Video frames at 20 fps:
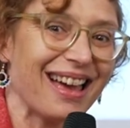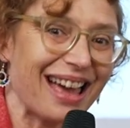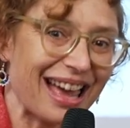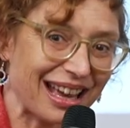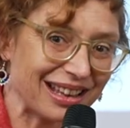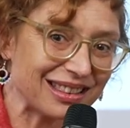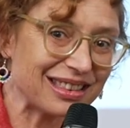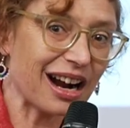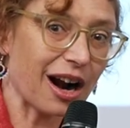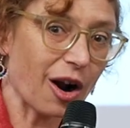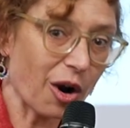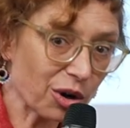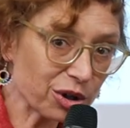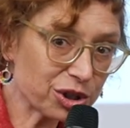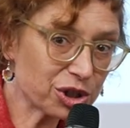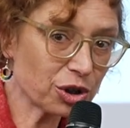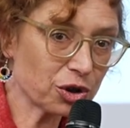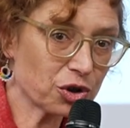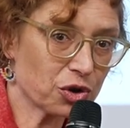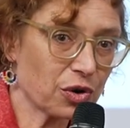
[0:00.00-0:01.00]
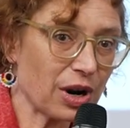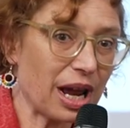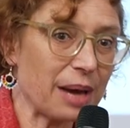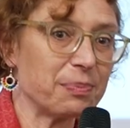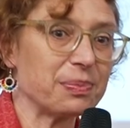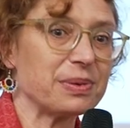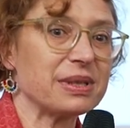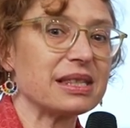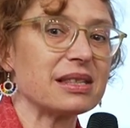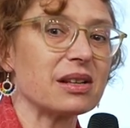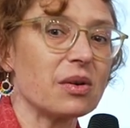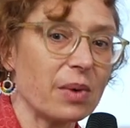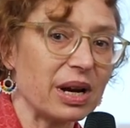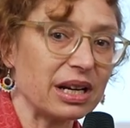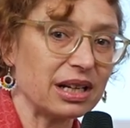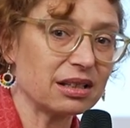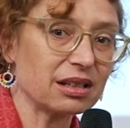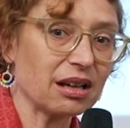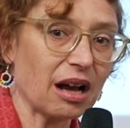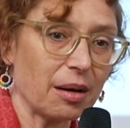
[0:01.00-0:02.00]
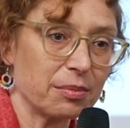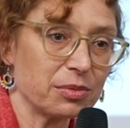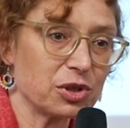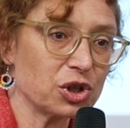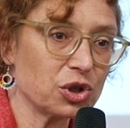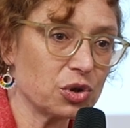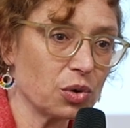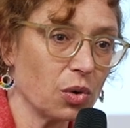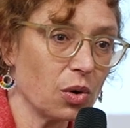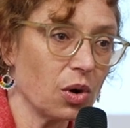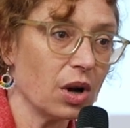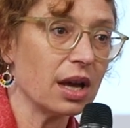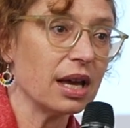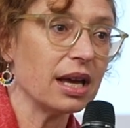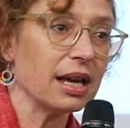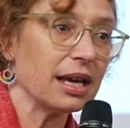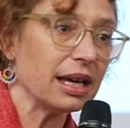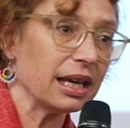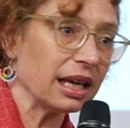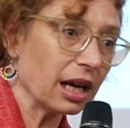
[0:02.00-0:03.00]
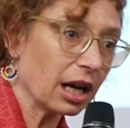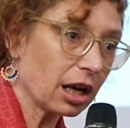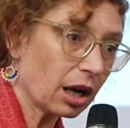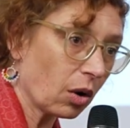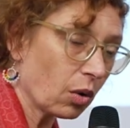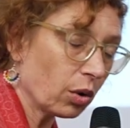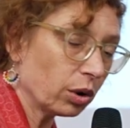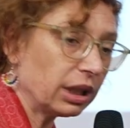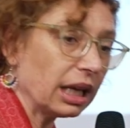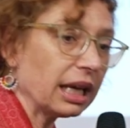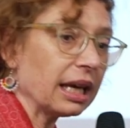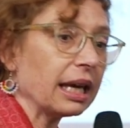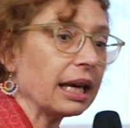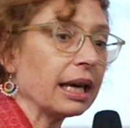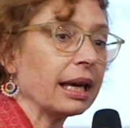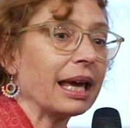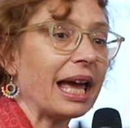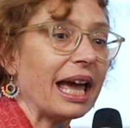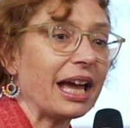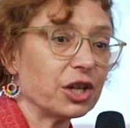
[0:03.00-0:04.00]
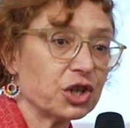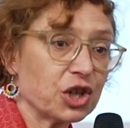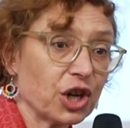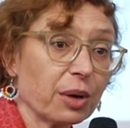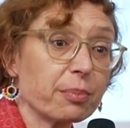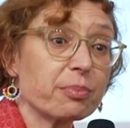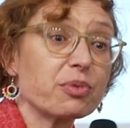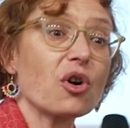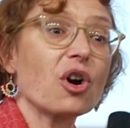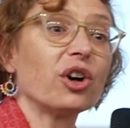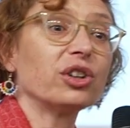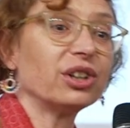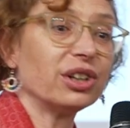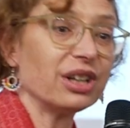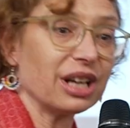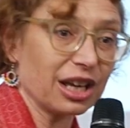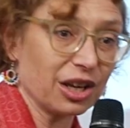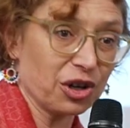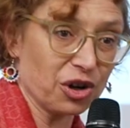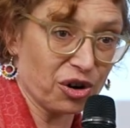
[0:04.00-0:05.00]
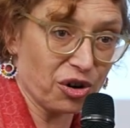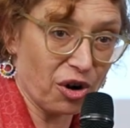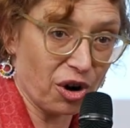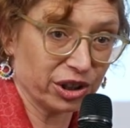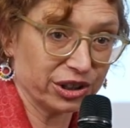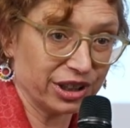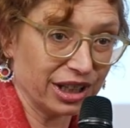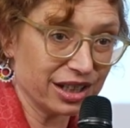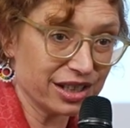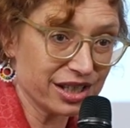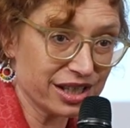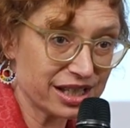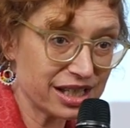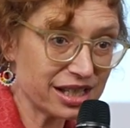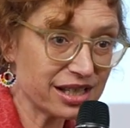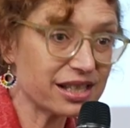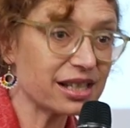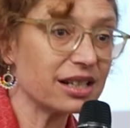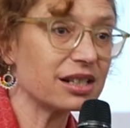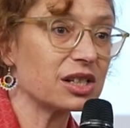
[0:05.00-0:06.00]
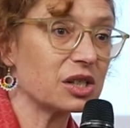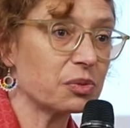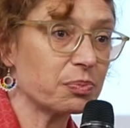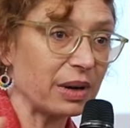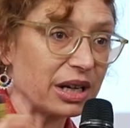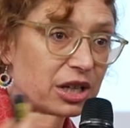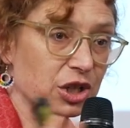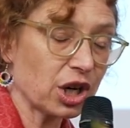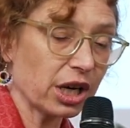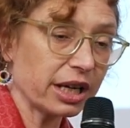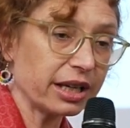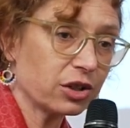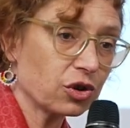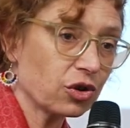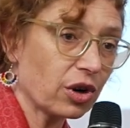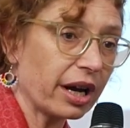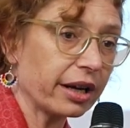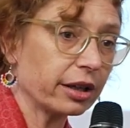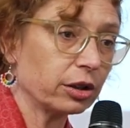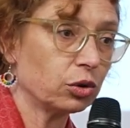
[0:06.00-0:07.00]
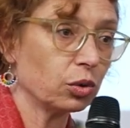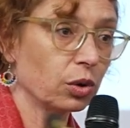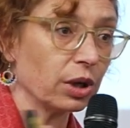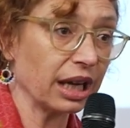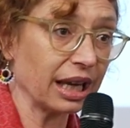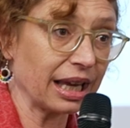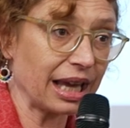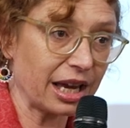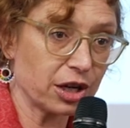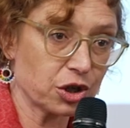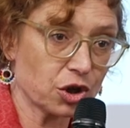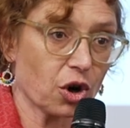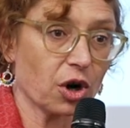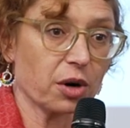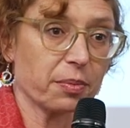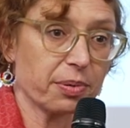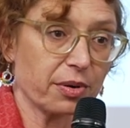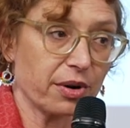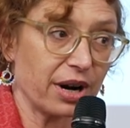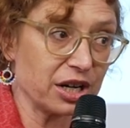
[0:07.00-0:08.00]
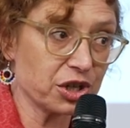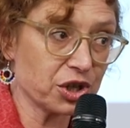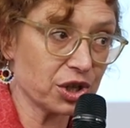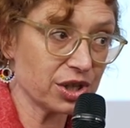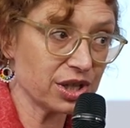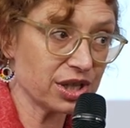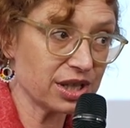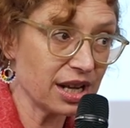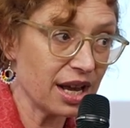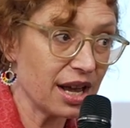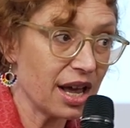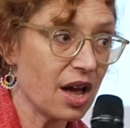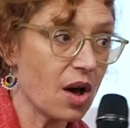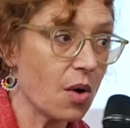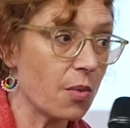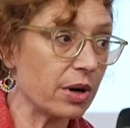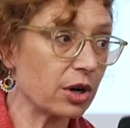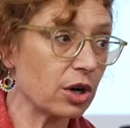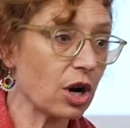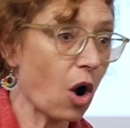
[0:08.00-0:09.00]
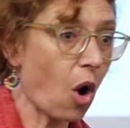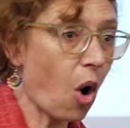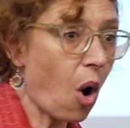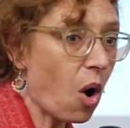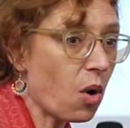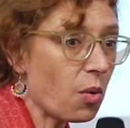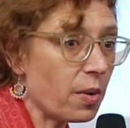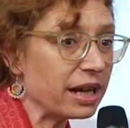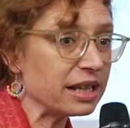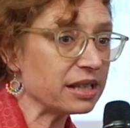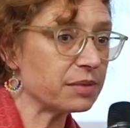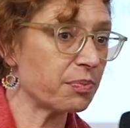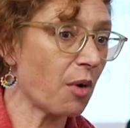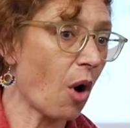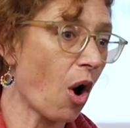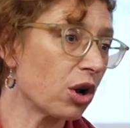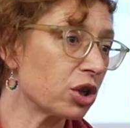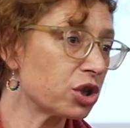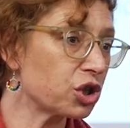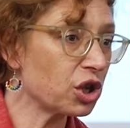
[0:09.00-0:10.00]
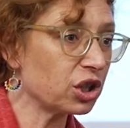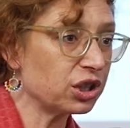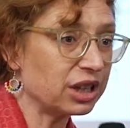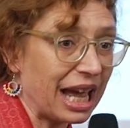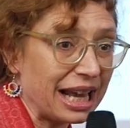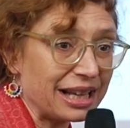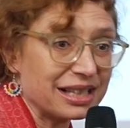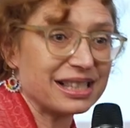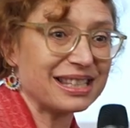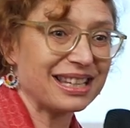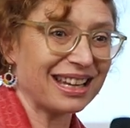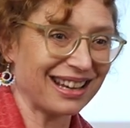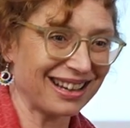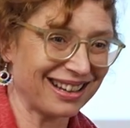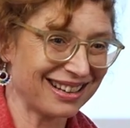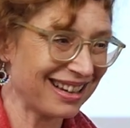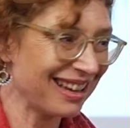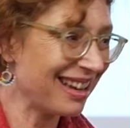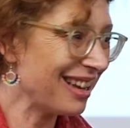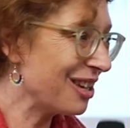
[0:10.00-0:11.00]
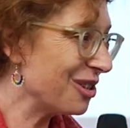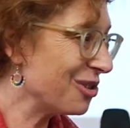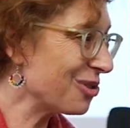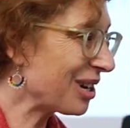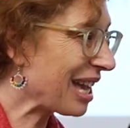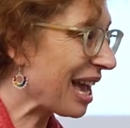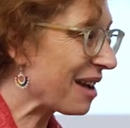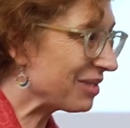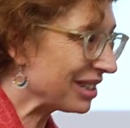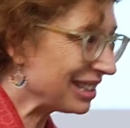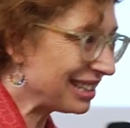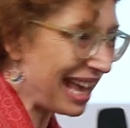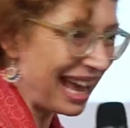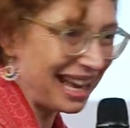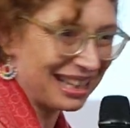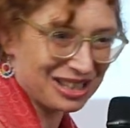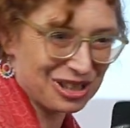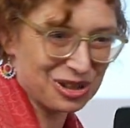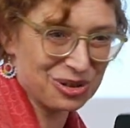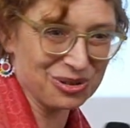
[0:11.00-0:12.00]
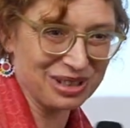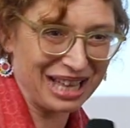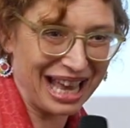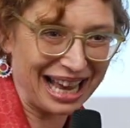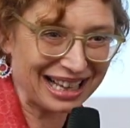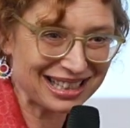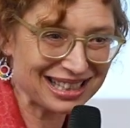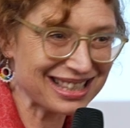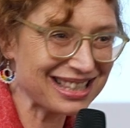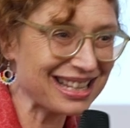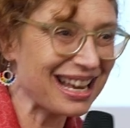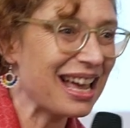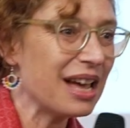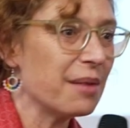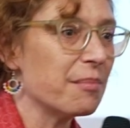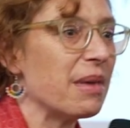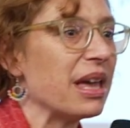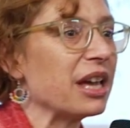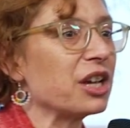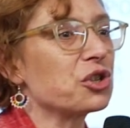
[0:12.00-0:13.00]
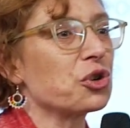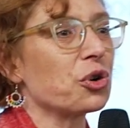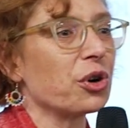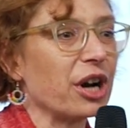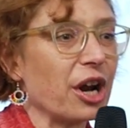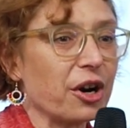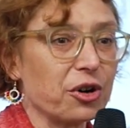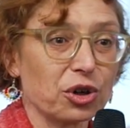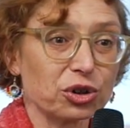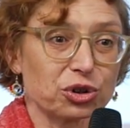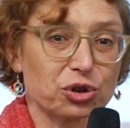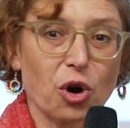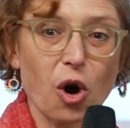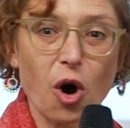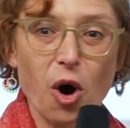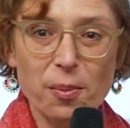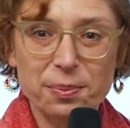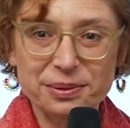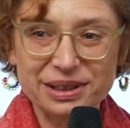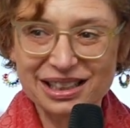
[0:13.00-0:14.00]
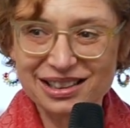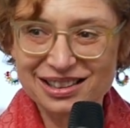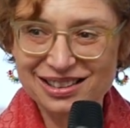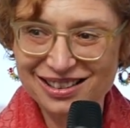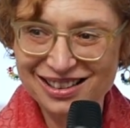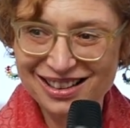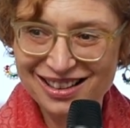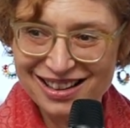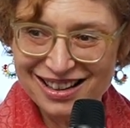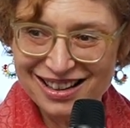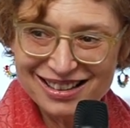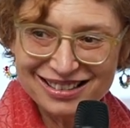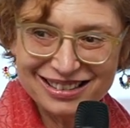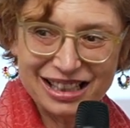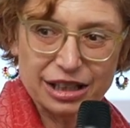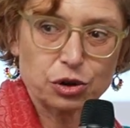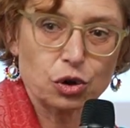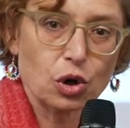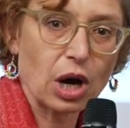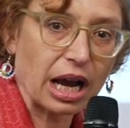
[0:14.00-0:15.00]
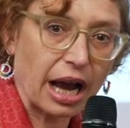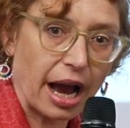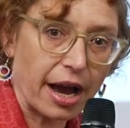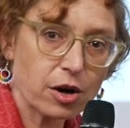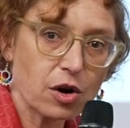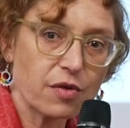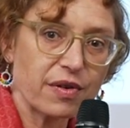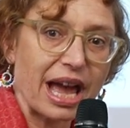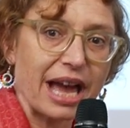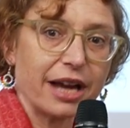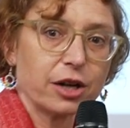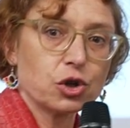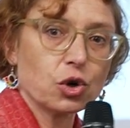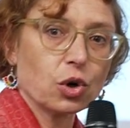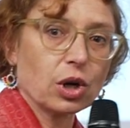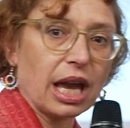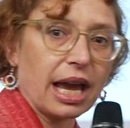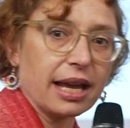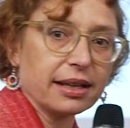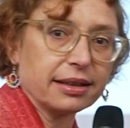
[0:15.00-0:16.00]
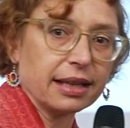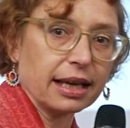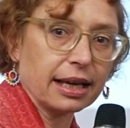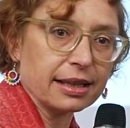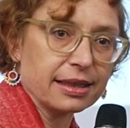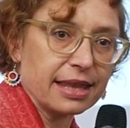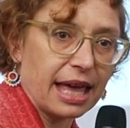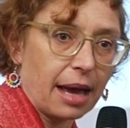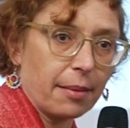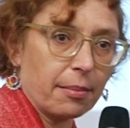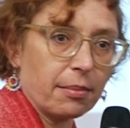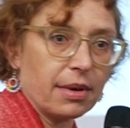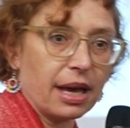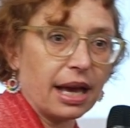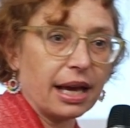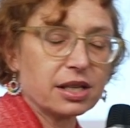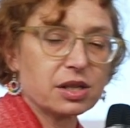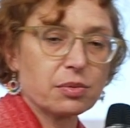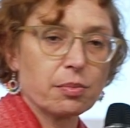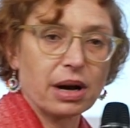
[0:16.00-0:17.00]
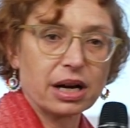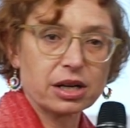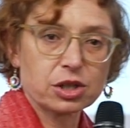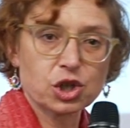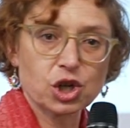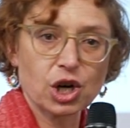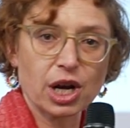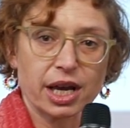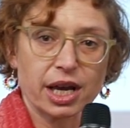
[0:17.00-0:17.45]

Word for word: And there are also traps when it comes to including engaging, broadening your audiences, and especially trying to engage corporations. We're always also dancing. You have a dance to dance. Make sure you're not co opted that you are kind of educating them as much